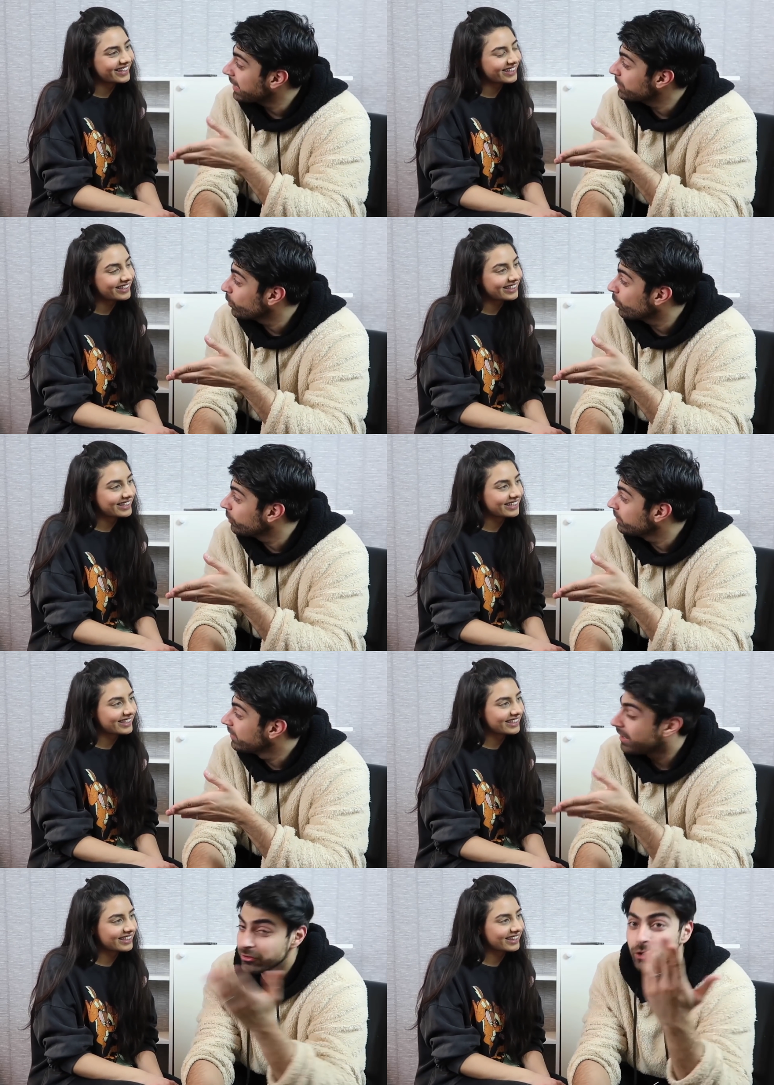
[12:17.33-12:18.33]
Speaker 1: 91 and
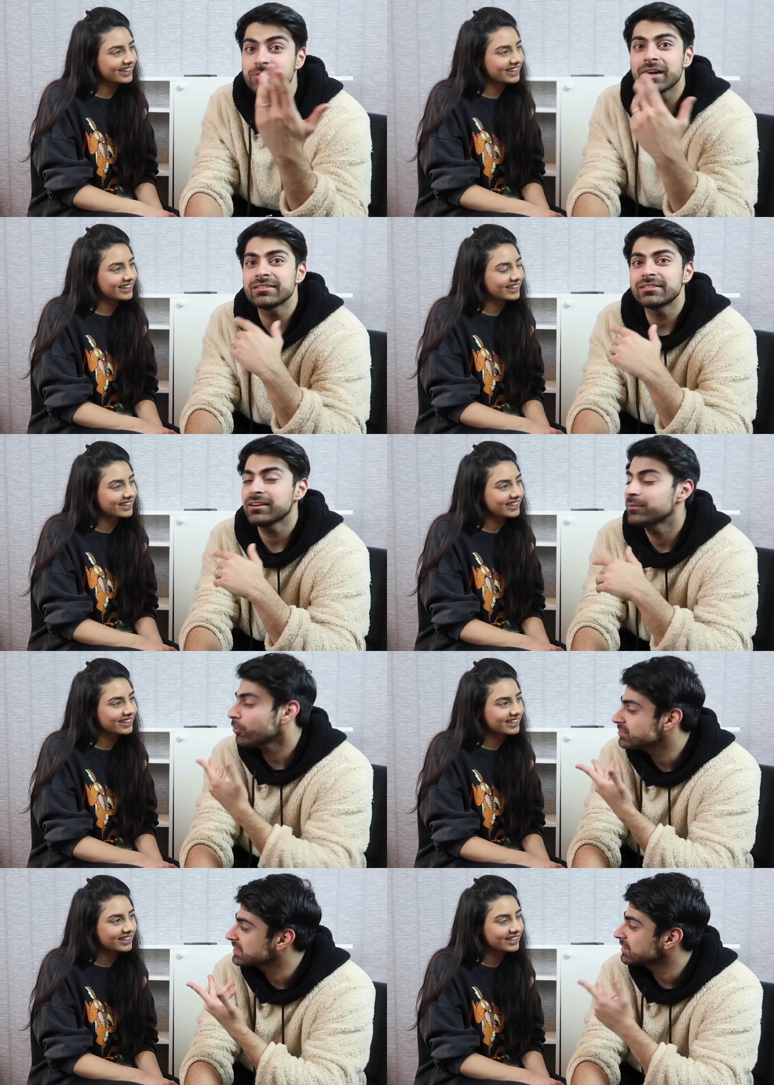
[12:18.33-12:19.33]
I thought yeah. it was Asia, but
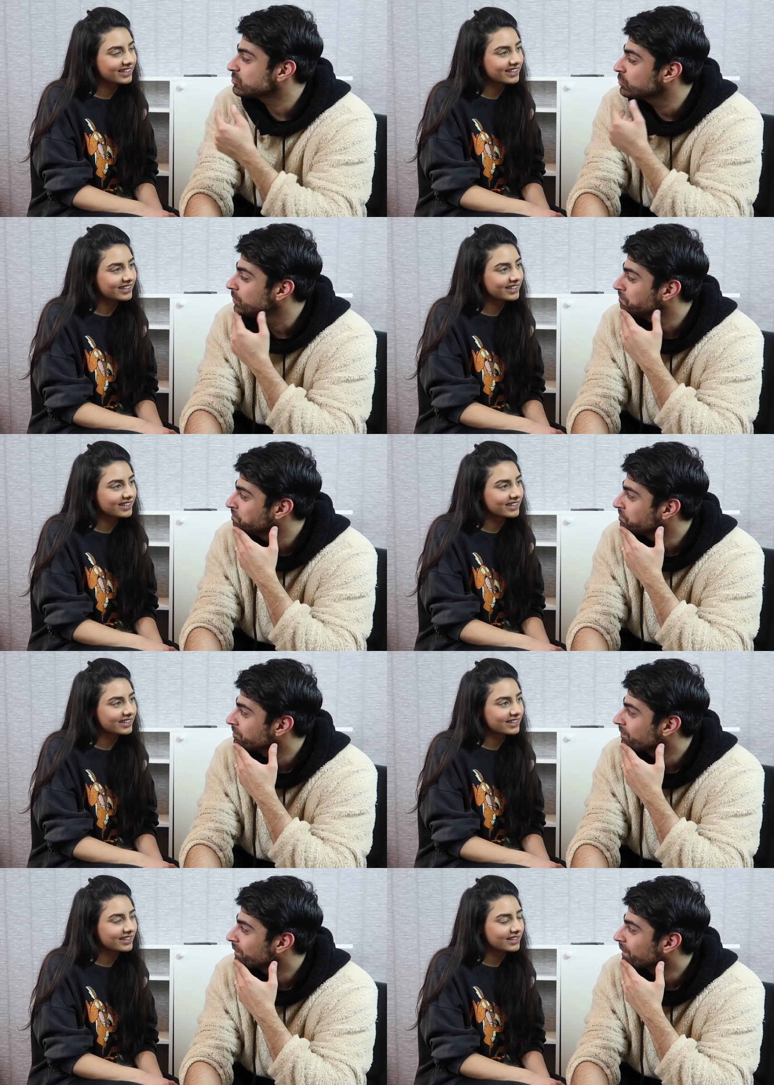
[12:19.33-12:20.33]
obviously that's you.
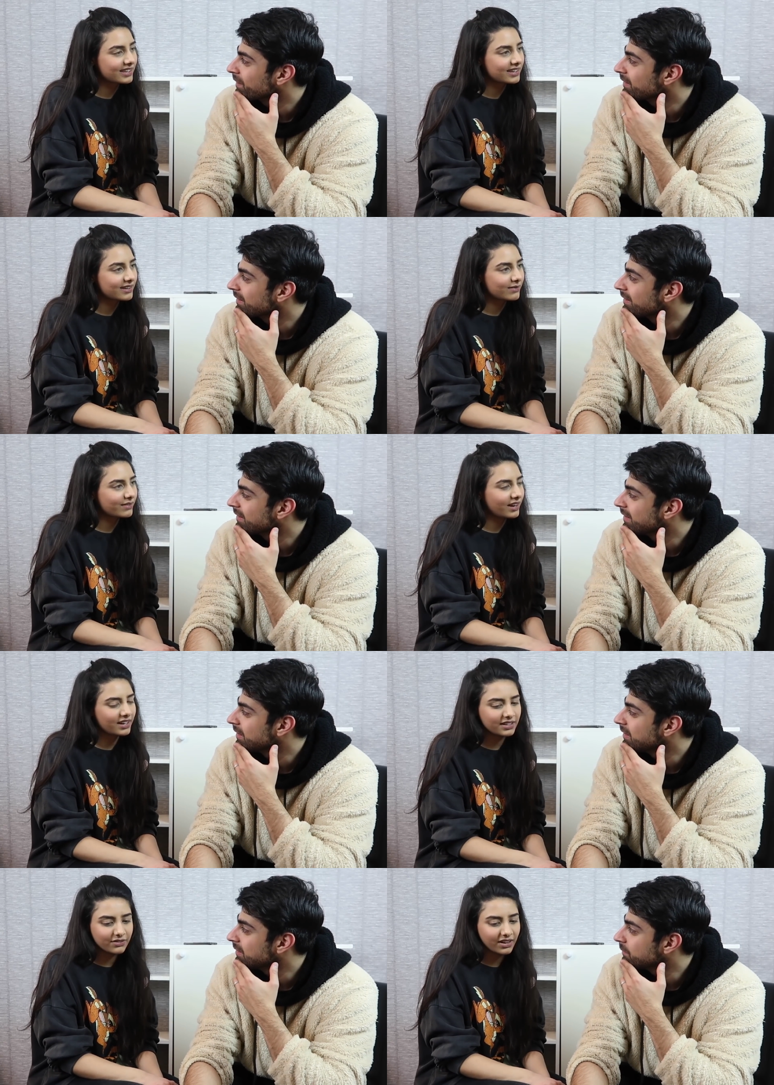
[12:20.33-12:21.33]

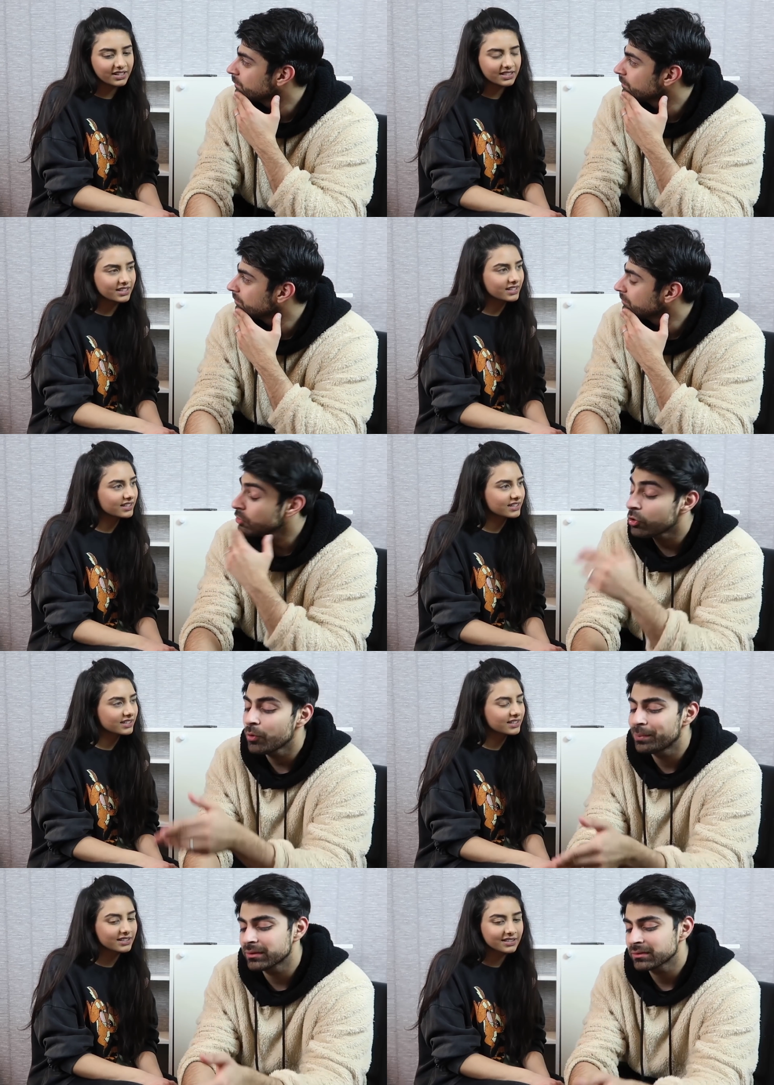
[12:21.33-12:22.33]
Speaker 2: I didn't write anything.
Speaker 1: No,
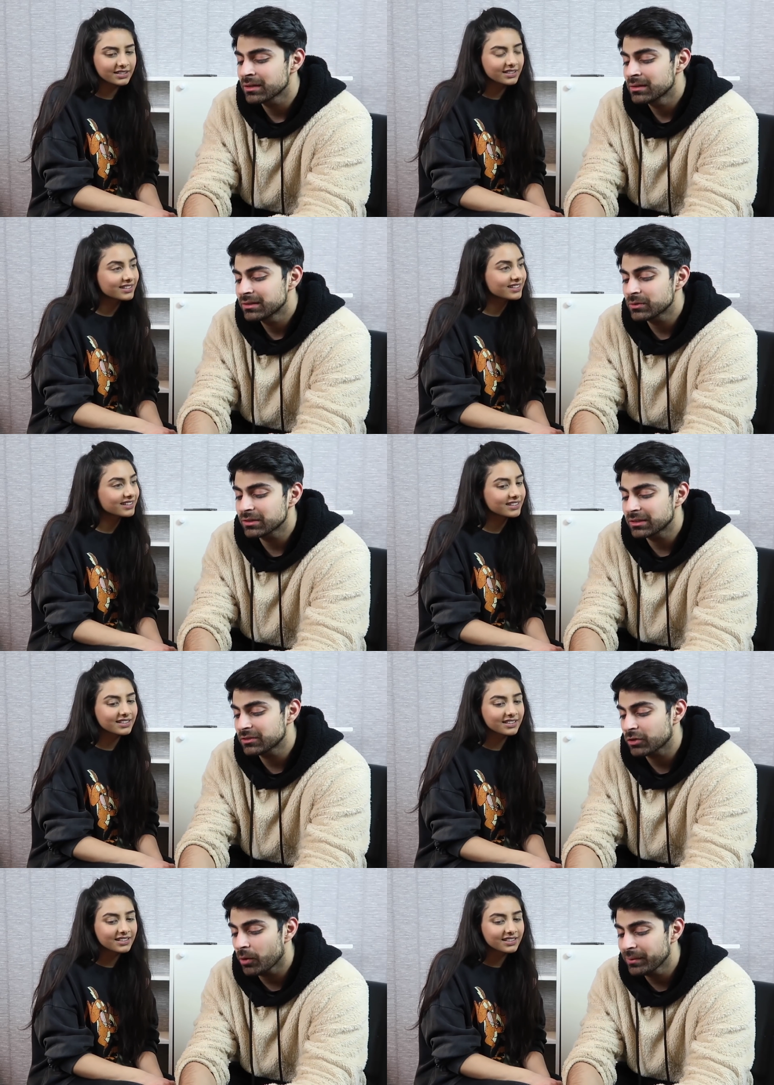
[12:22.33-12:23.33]
but there's a
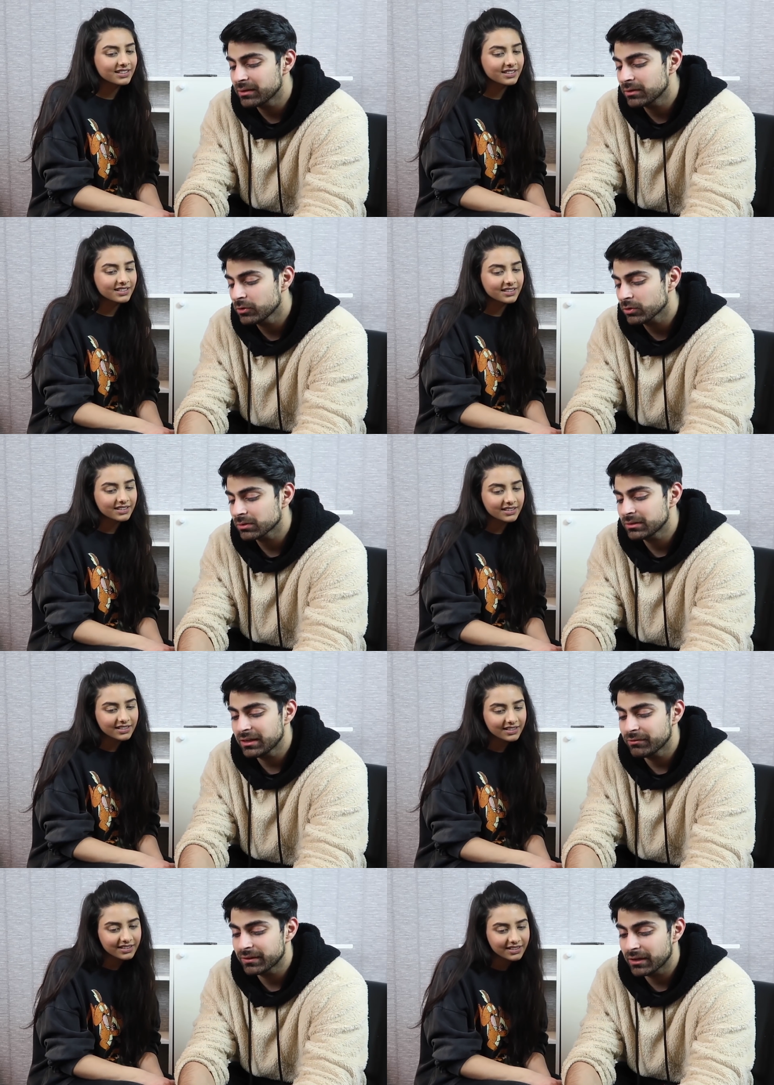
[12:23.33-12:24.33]
there's a comment. Look,
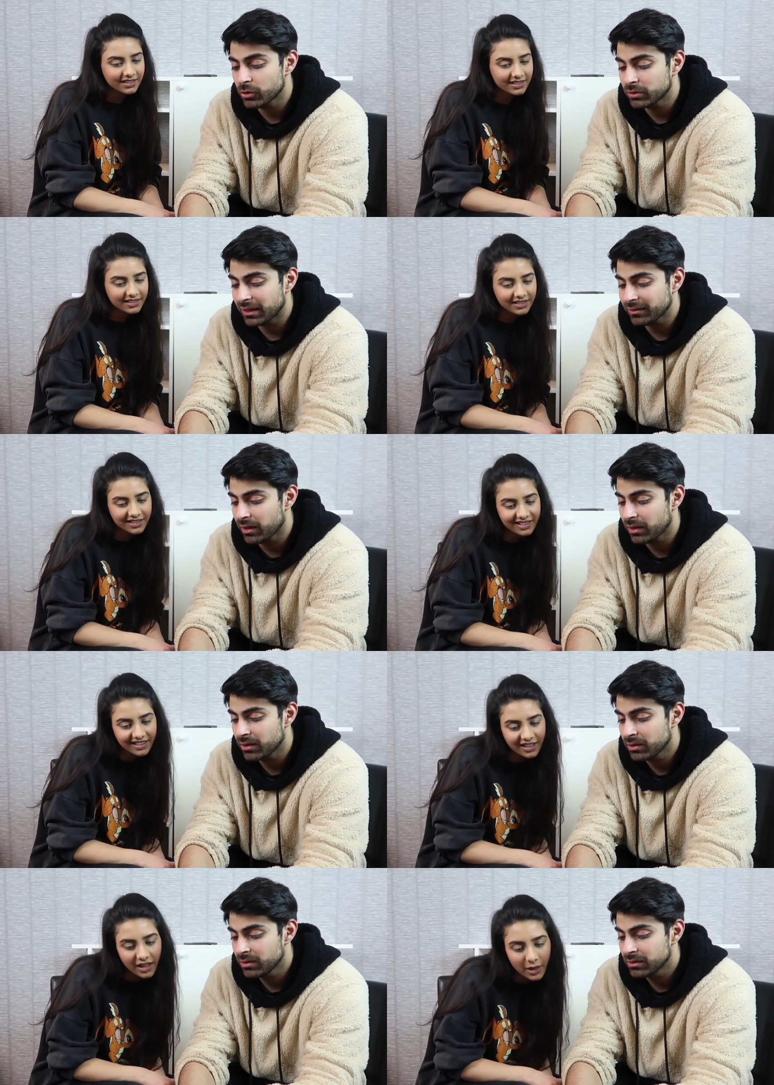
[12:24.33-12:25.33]
yeah, forget it. look like that.
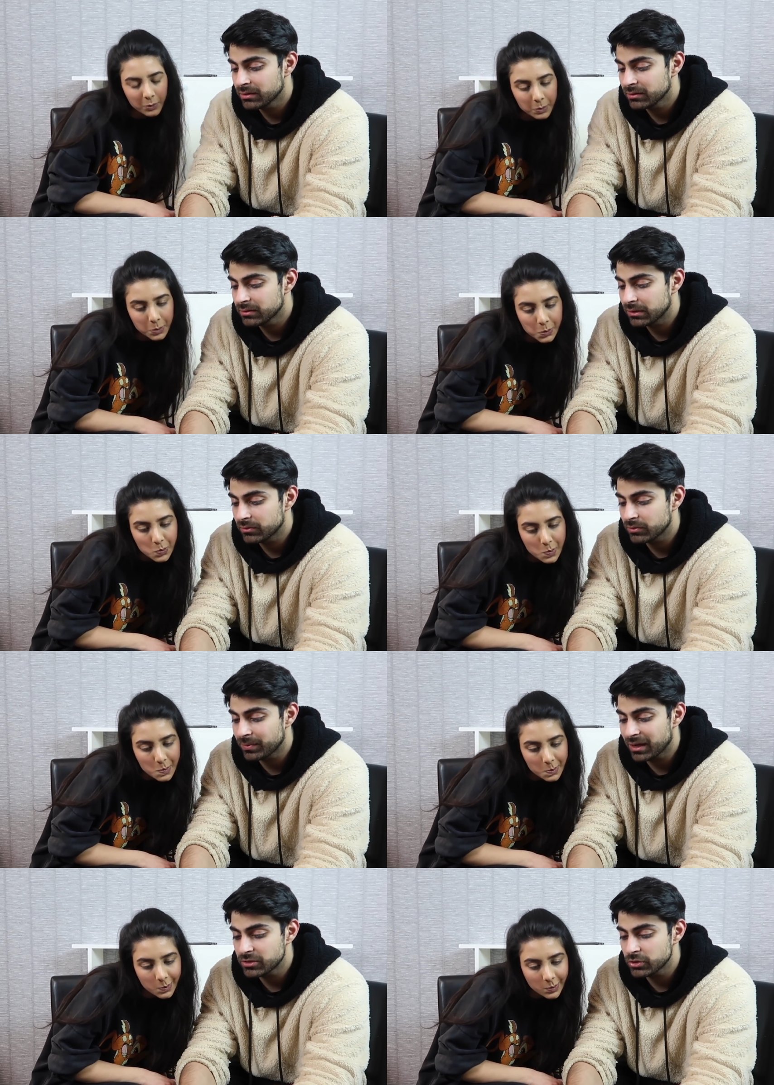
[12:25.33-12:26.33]

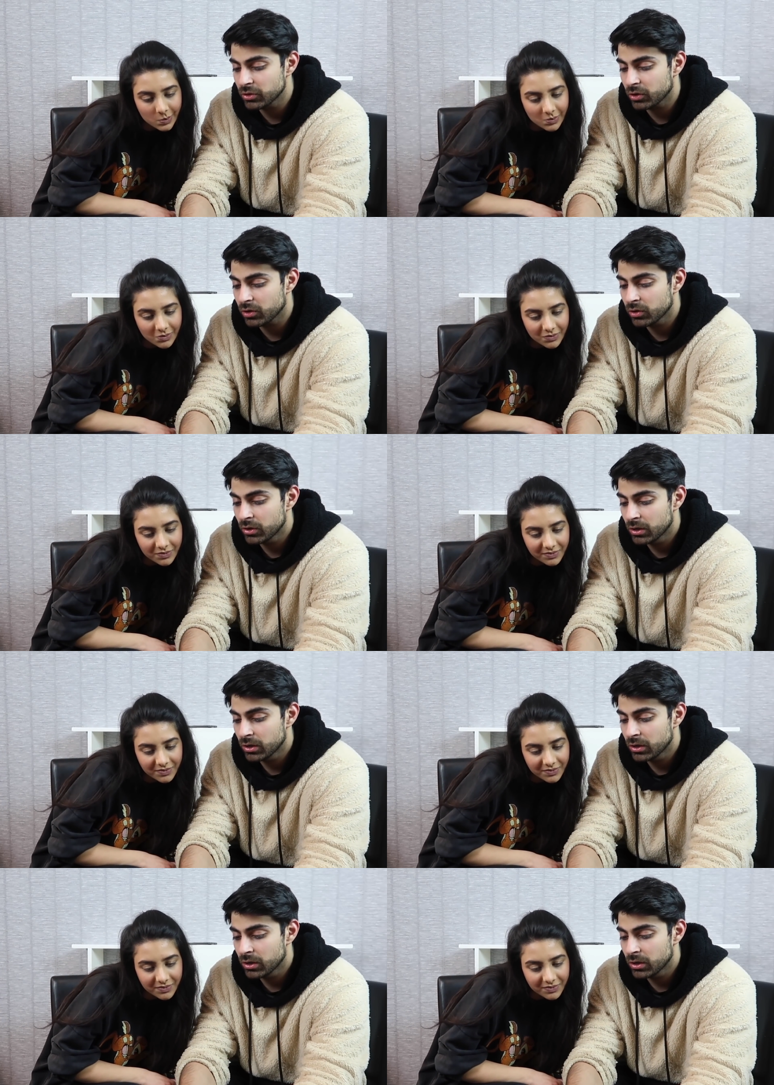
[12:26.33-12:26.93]
Reply to your